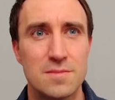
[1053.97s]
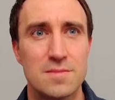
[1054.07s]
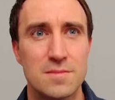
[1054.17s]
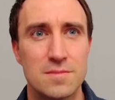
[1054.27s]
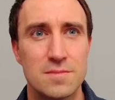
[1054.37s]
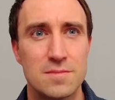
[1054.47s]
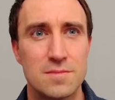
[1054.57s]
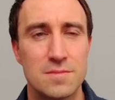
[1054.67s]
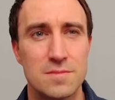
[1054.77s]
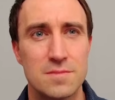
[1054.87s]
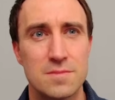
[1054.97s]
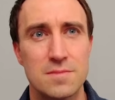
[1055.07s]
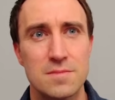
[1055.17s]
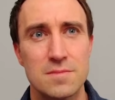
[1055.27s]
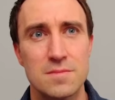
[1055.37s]

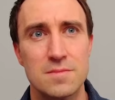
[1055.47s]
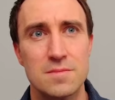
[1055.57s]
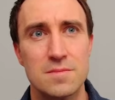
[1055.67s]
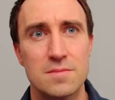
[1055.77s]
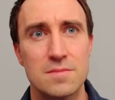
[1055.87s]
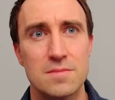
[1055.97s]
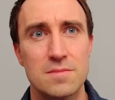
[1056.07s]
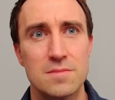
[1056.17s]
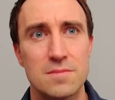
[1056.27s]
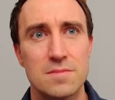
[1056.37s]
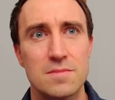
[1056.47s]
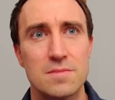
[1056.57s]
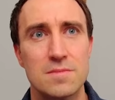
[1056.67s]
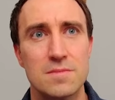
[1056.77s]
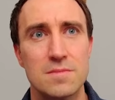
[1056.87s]

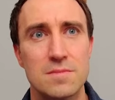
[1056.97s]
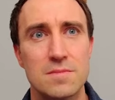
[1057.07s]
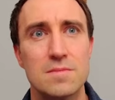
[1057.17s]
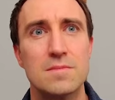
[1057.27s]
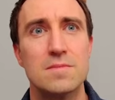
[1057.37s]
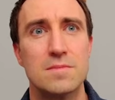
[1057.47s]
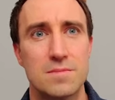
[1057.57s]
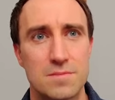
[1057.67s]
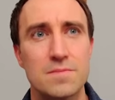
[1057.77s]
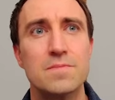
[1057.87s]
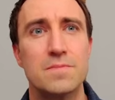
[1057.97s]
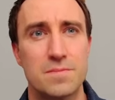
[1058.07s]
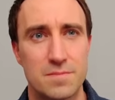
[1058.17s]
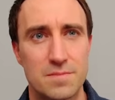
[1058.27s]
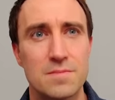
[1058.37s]

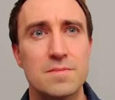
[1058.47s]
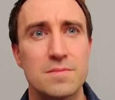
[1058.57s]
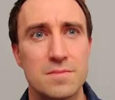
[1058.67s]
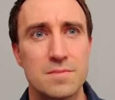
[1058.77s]
This person isn't speaking.